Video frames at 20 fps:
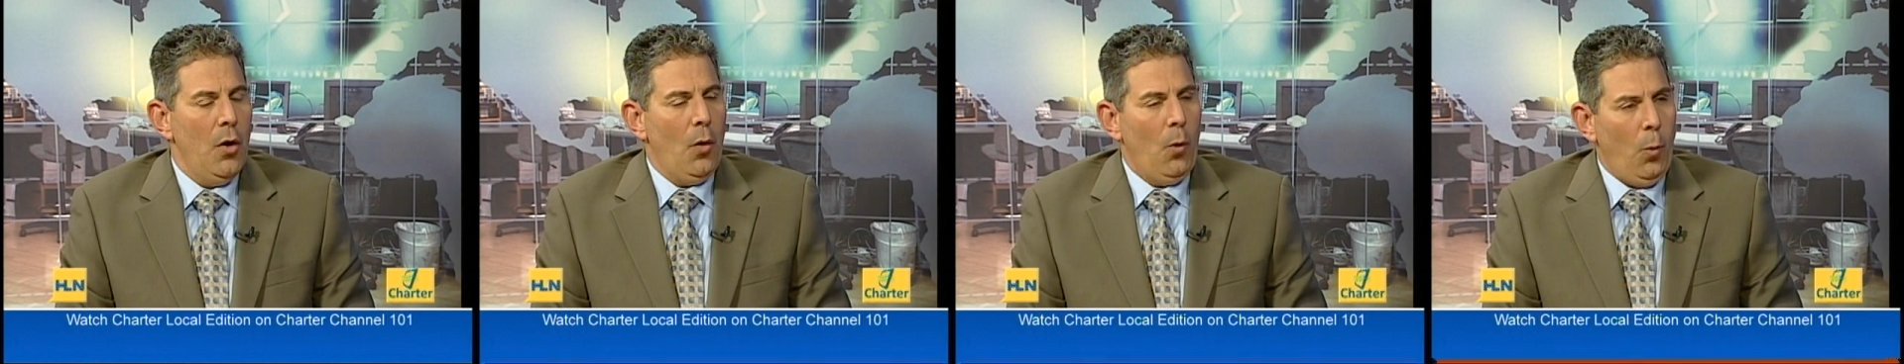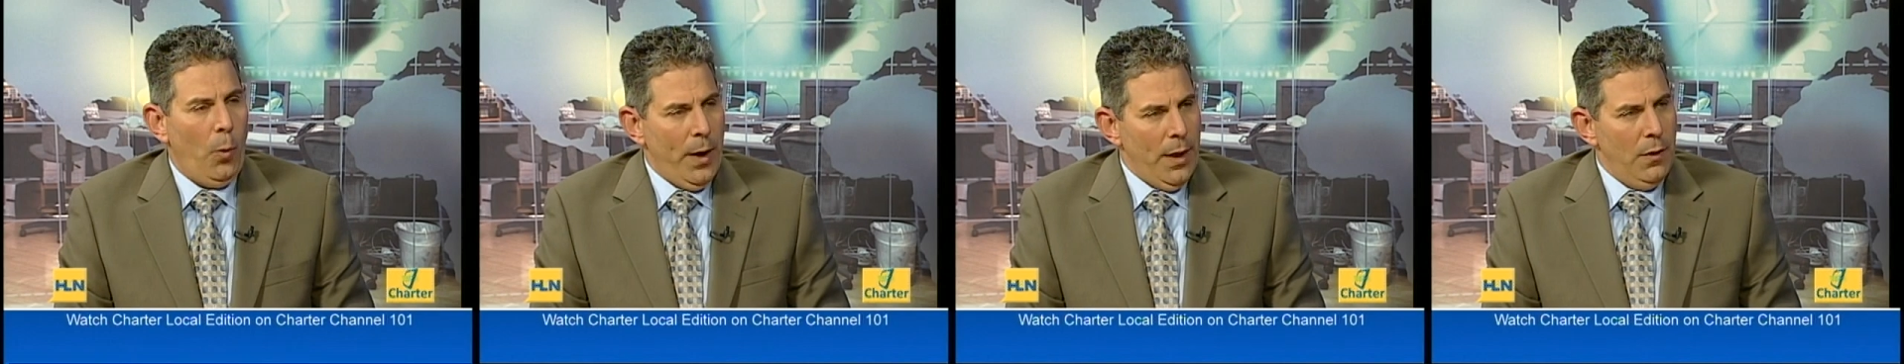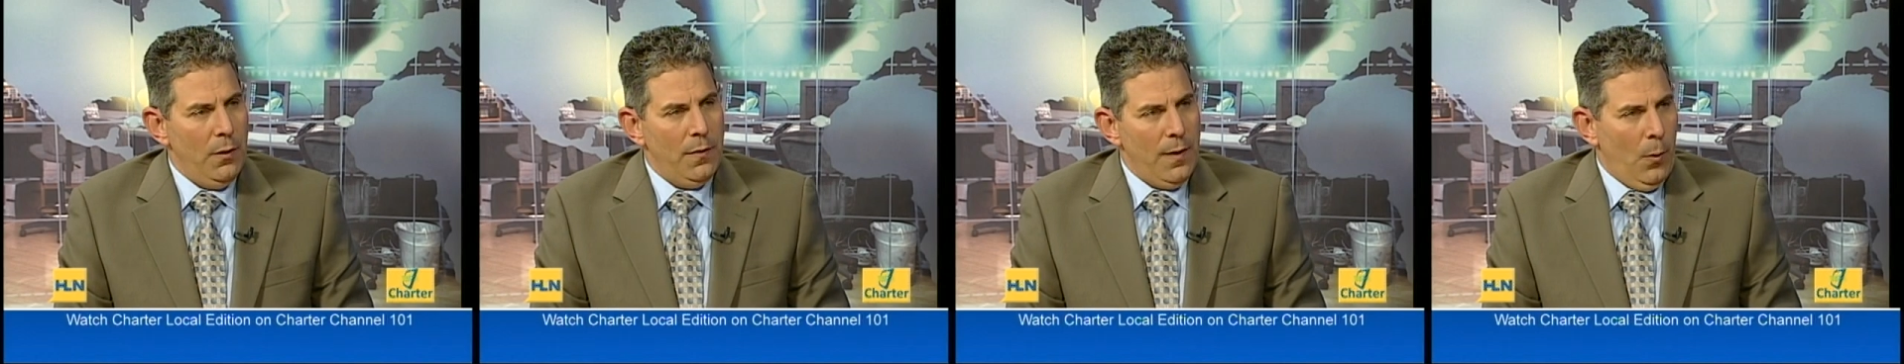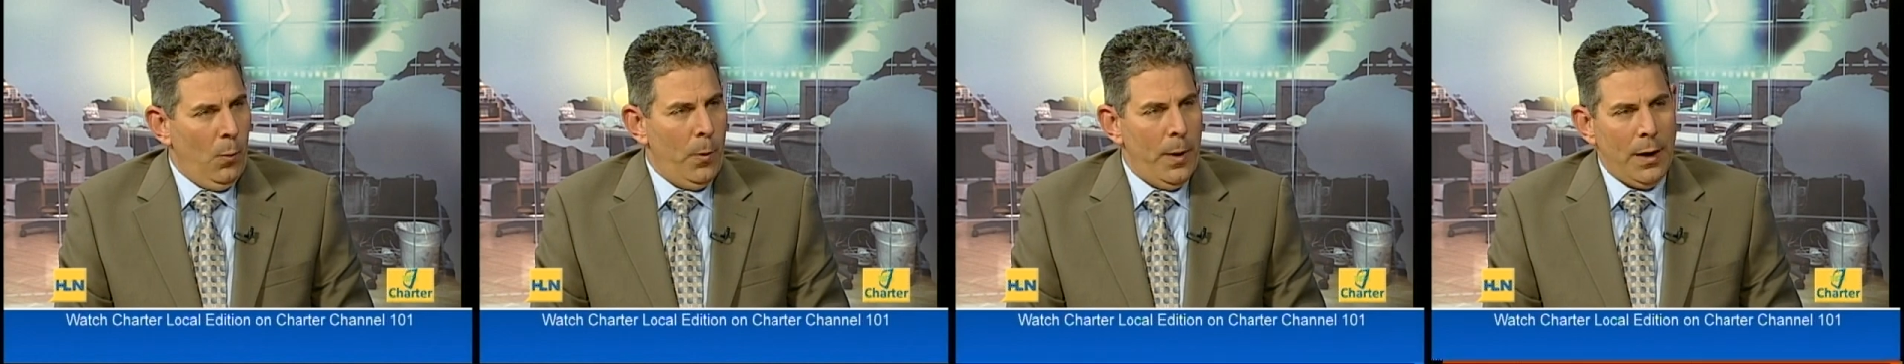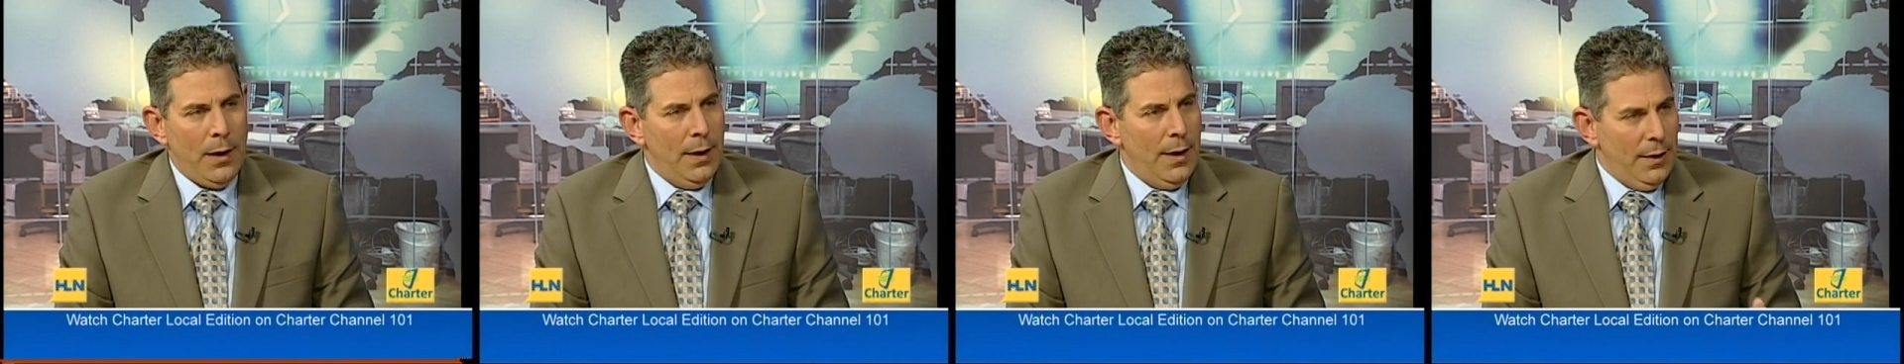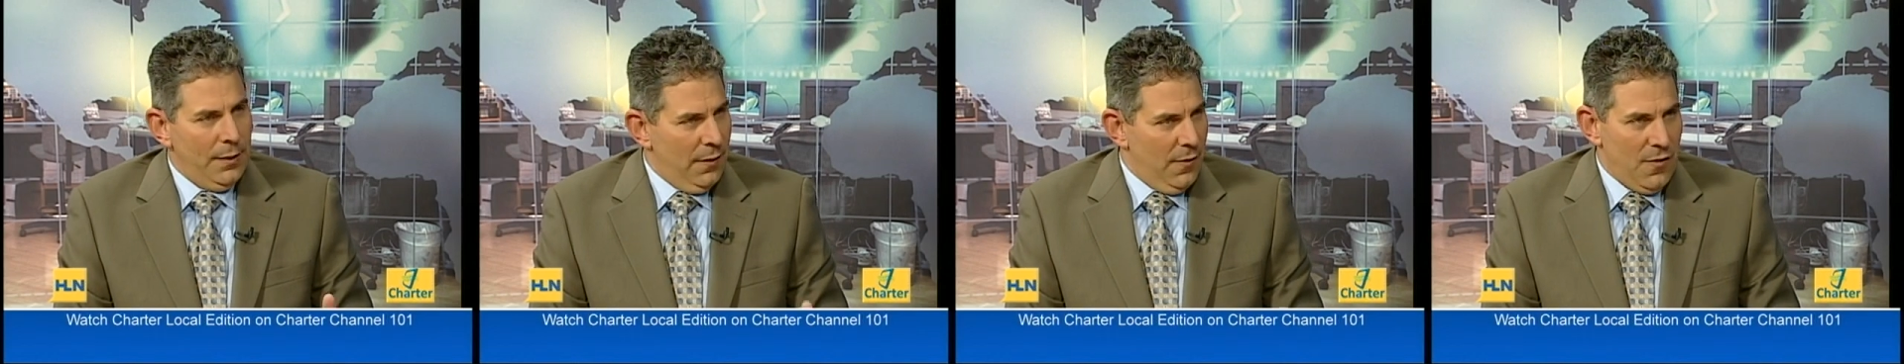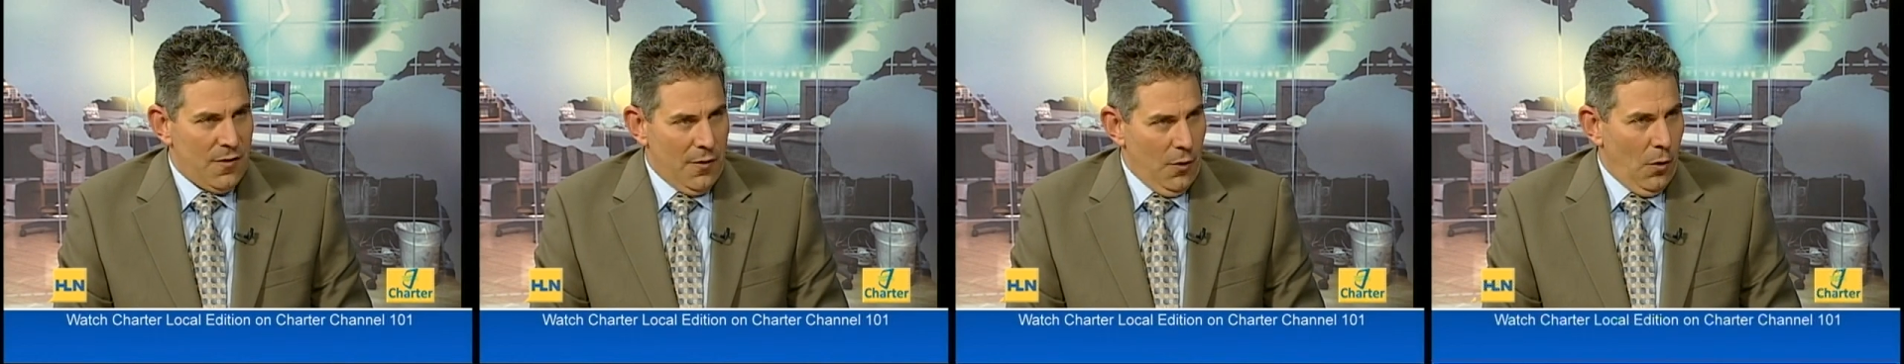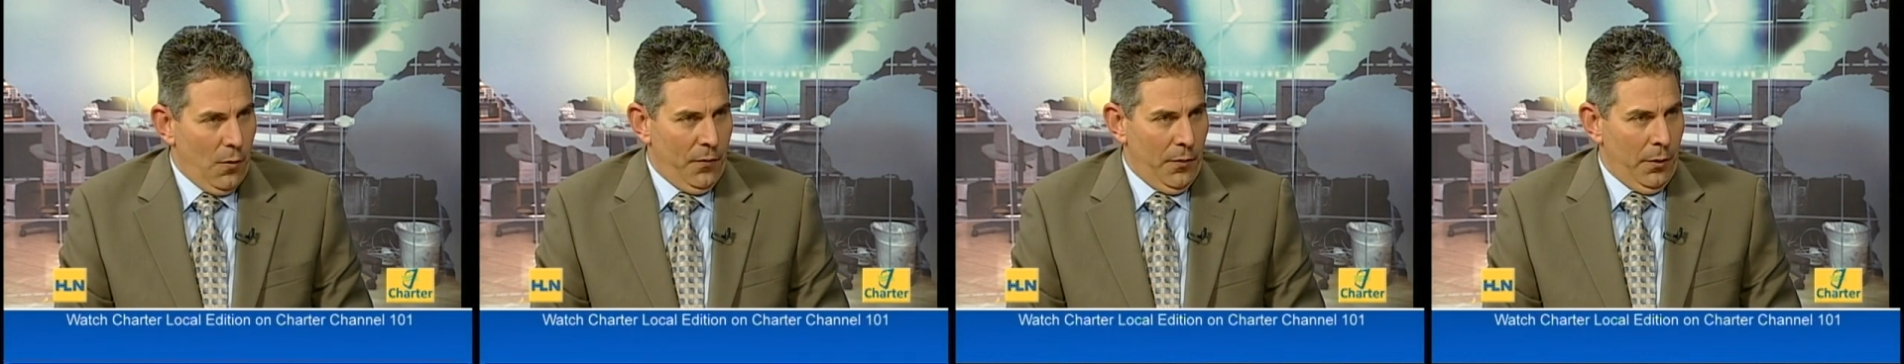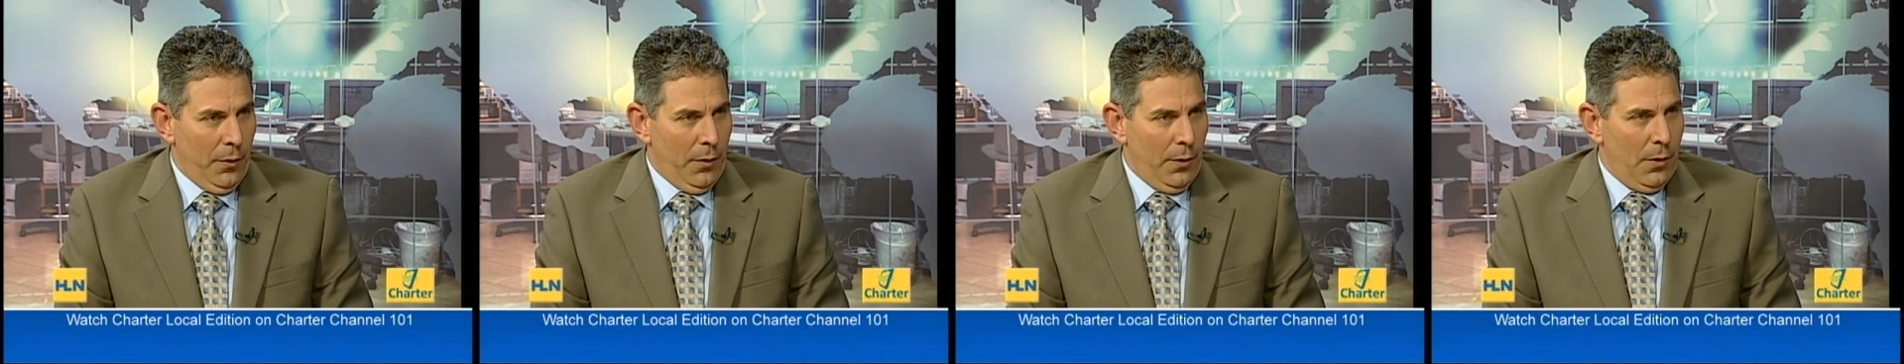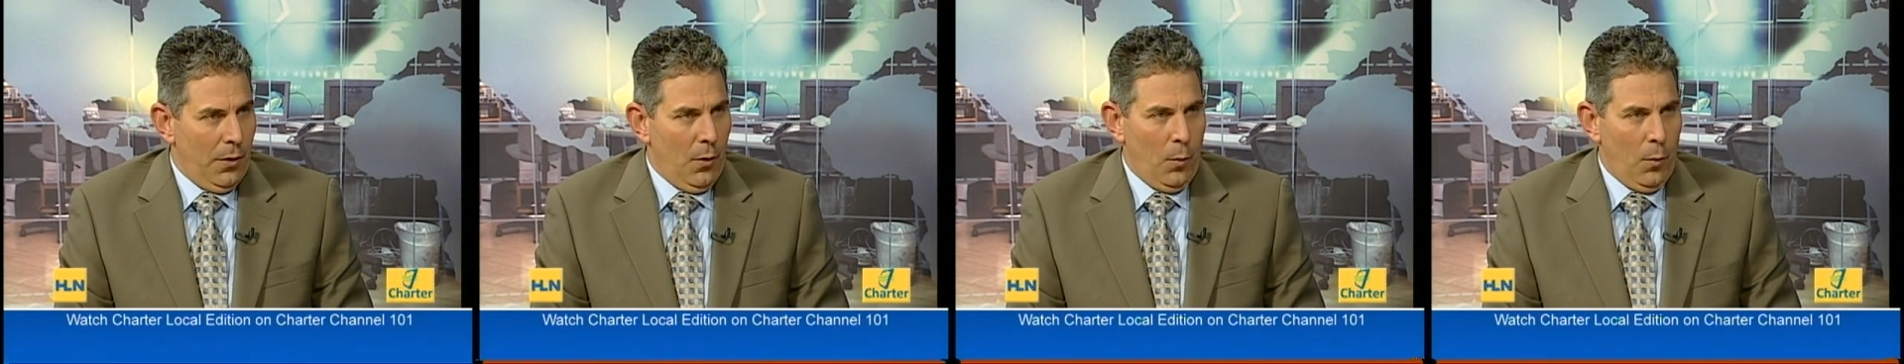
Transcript: we knew that we could get to silver